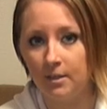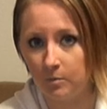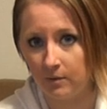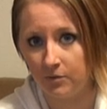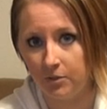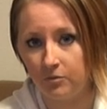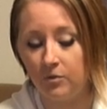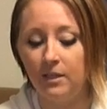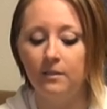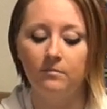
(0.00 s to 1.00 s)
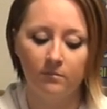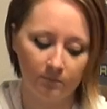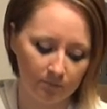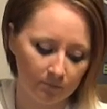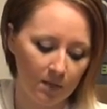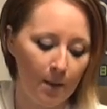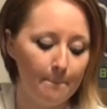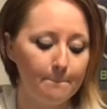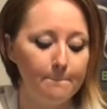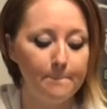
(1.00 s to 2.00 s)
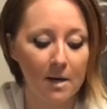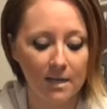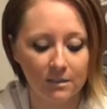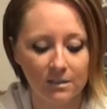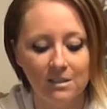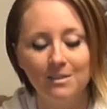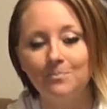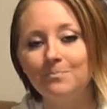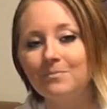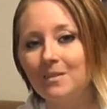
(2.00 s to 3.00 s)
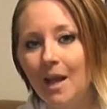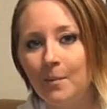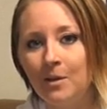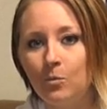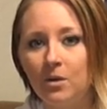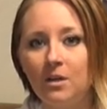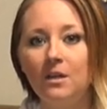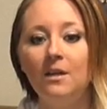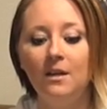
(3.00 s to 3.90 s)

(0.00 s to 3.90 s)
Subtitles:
I should be able to do 3. But I made it work.